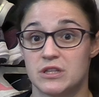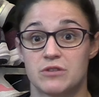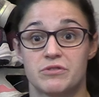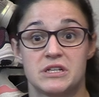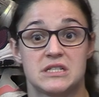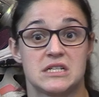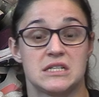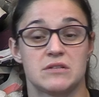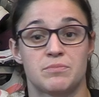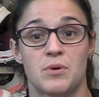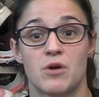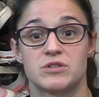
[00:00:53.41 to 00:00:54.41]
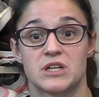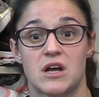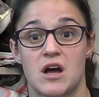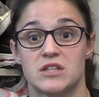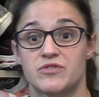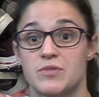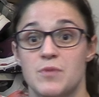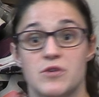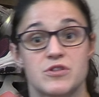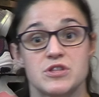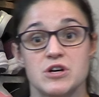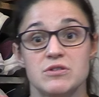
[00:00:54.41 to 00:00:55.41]
and the reasoning, pros and cons for
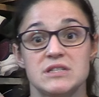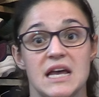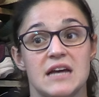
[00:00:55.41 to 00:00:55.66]
both of those,